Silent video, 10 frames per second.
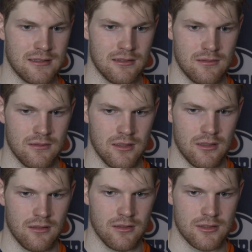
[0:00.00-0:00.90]
and you
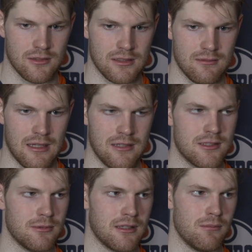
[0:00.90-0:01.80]
know, it shows how
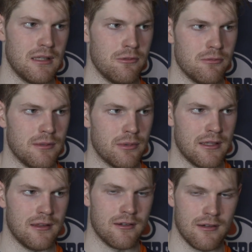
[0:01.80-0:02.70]
dangerous we can be when we
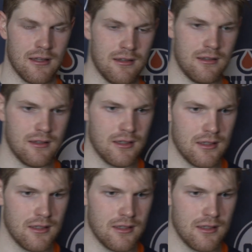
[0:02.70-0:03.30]
play in their end, and